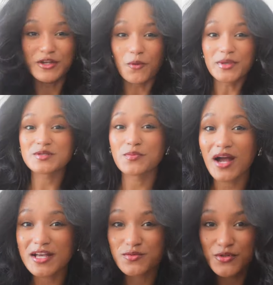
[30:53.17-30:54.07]
Don't be
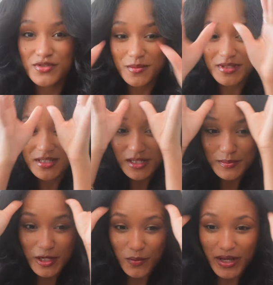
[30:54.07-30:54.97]
surprised when you see me in the
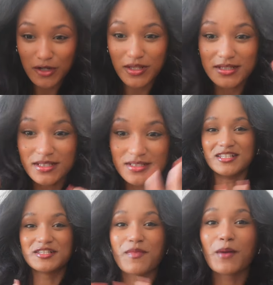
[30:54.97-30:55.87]
thumbnail with hair like this.
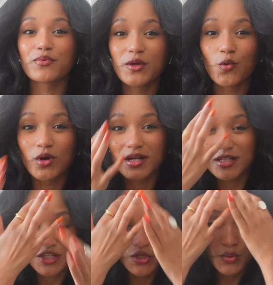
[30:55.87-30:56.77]
This is my pre-warning
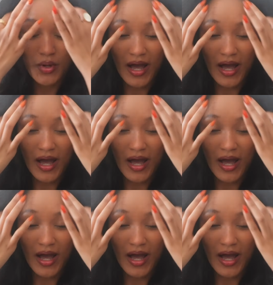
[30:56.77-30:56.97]
to you.